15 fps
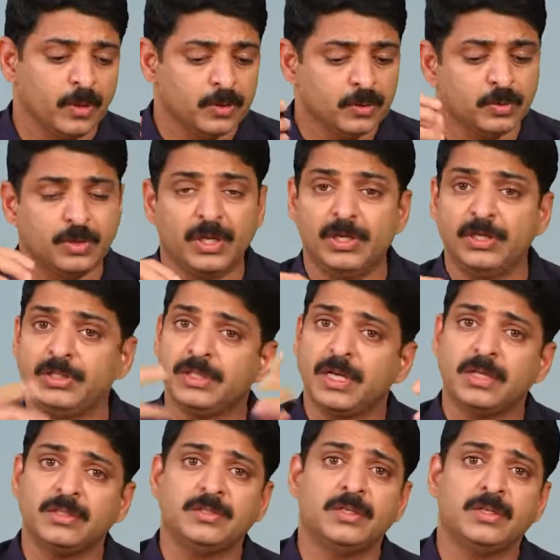So, there is
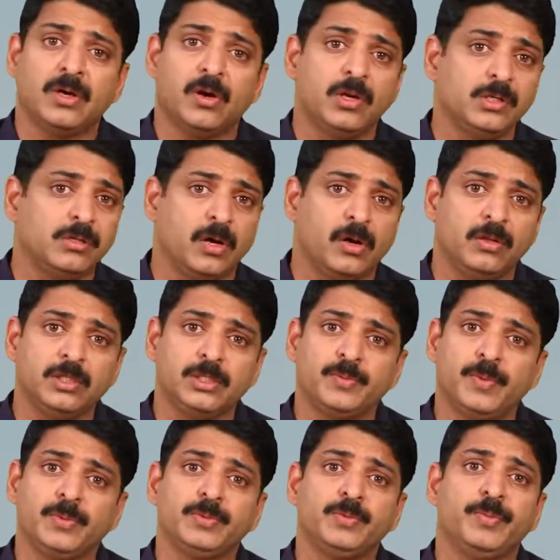chance that all the
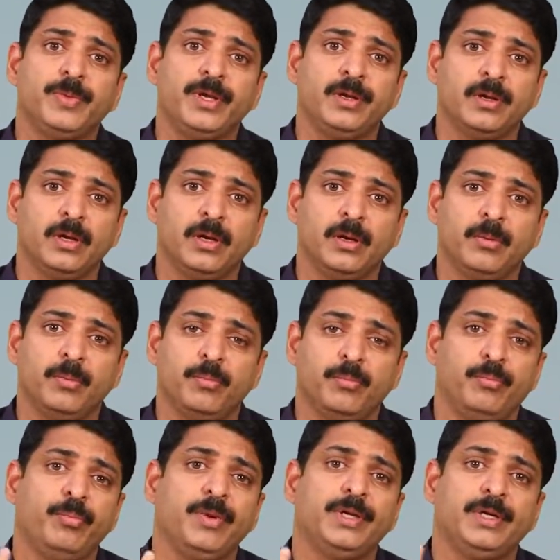sperms may
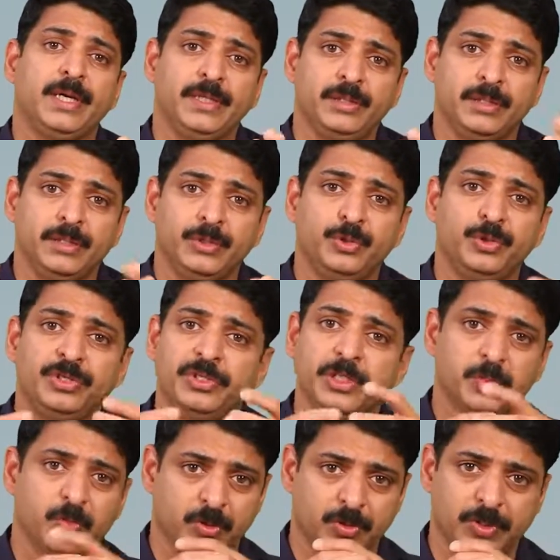die during
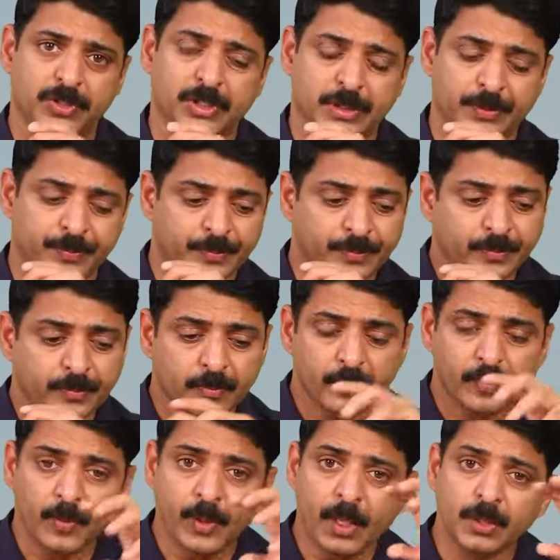this procedure.
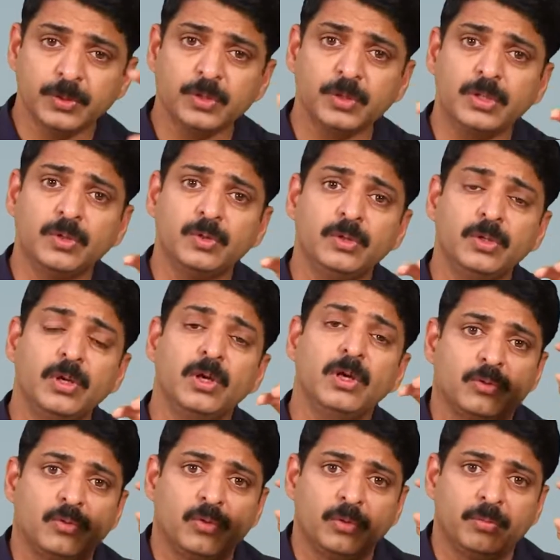So, now
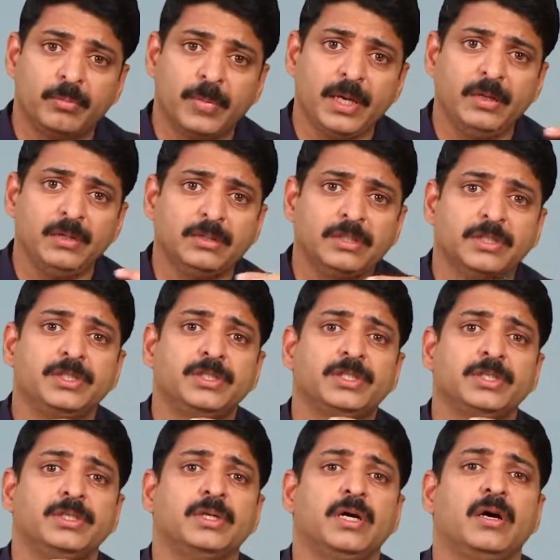my
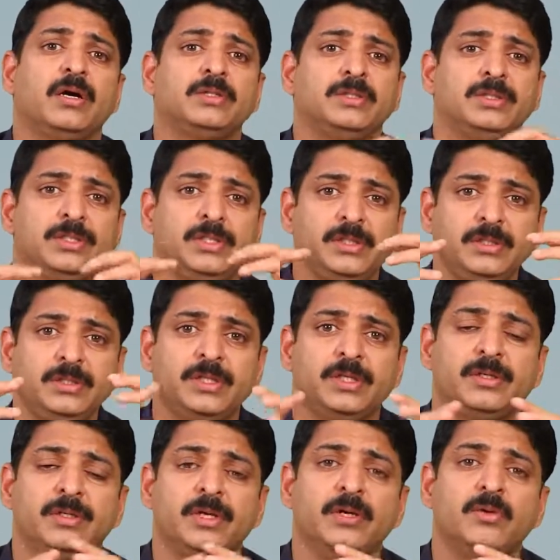suggestion, or in
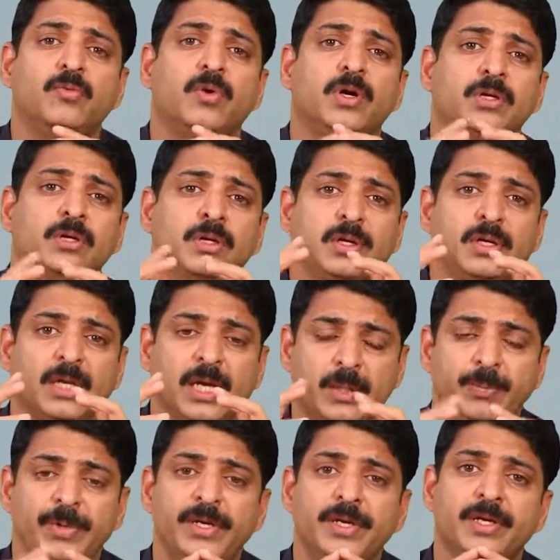general what
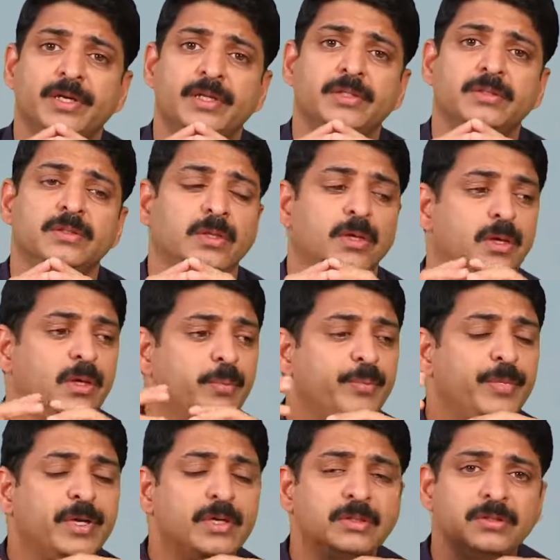can be done is,
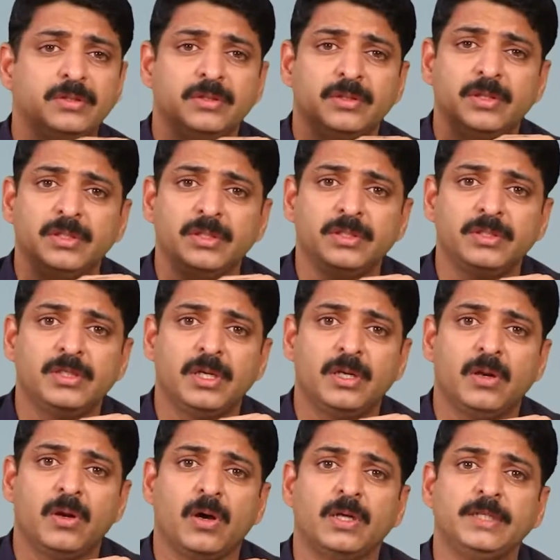because this is the
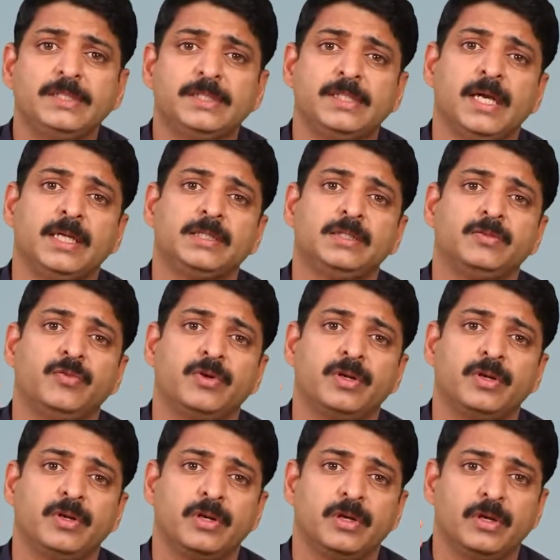last chance
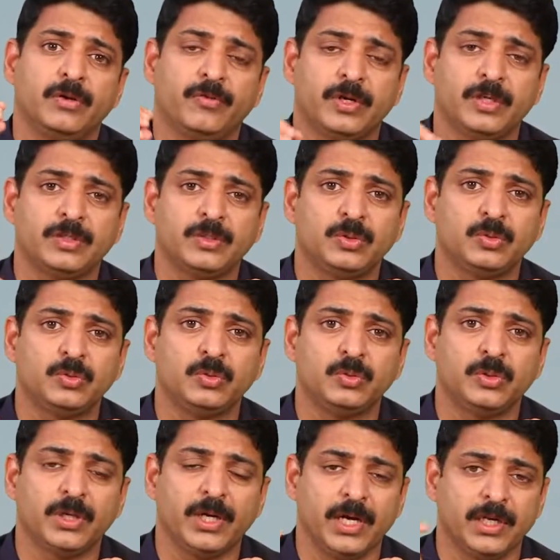for us to
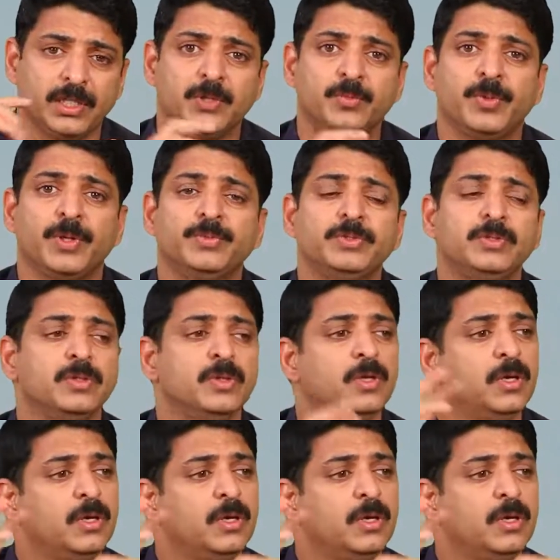get the sperms.